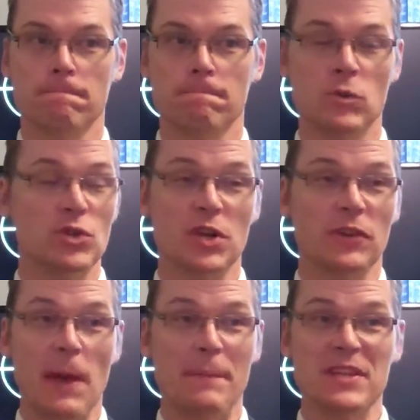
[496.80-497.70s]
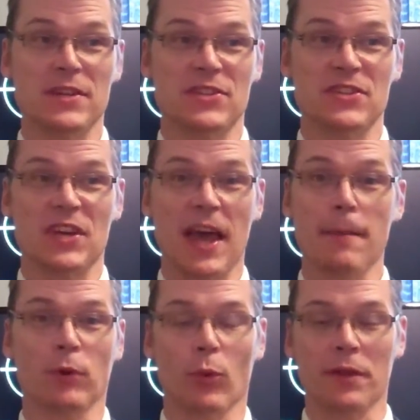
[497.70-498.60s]
And you start that business, it's a
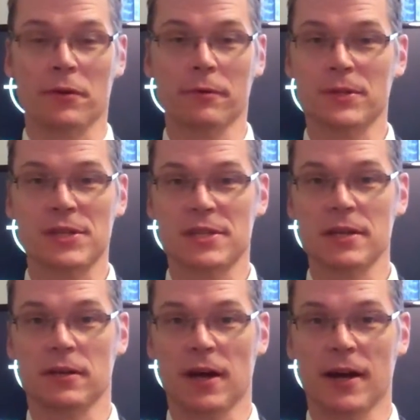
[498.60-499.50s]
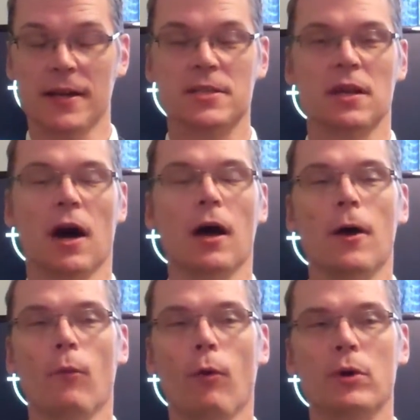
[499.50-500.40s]
gamble whether it will succeed or not.
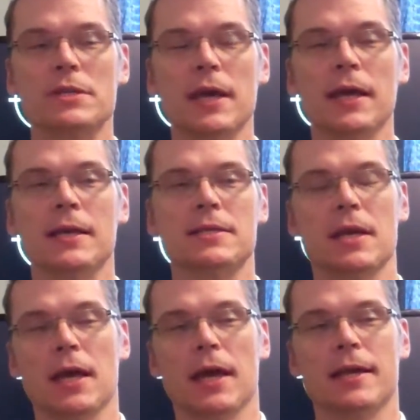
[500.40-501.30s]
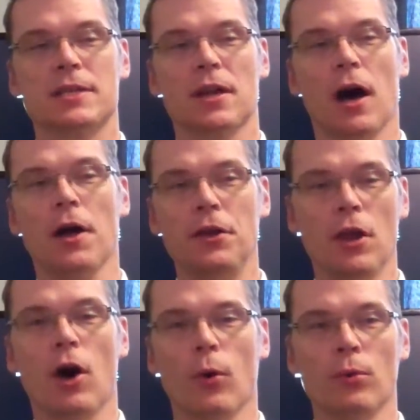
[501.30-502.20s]
What we're saying is it's an
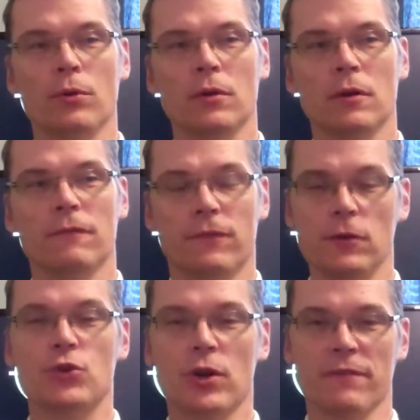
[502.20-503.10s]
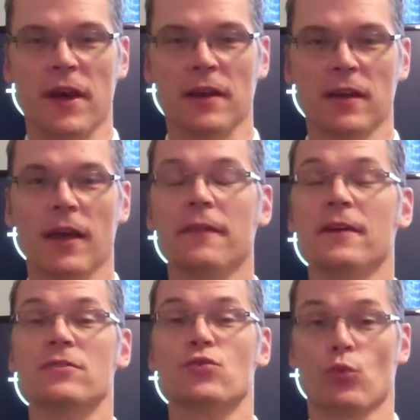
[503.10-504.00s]
unknown future event, and
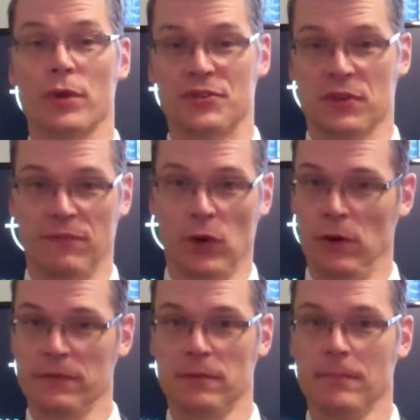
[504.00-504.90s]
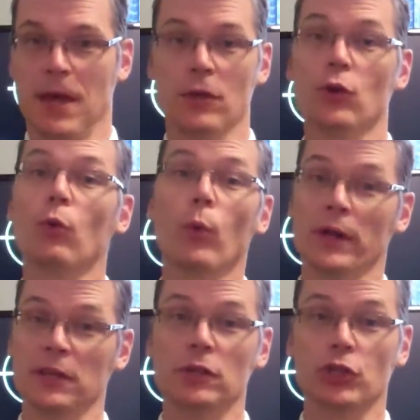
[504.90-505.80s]
there's risk involved. And you're
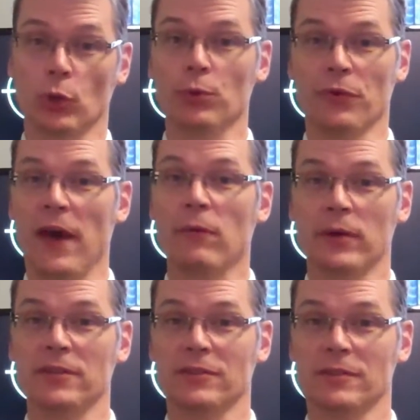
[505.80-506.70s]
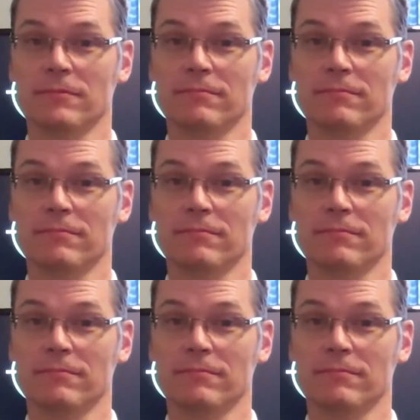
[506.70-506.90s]
willing to shoulder that risk.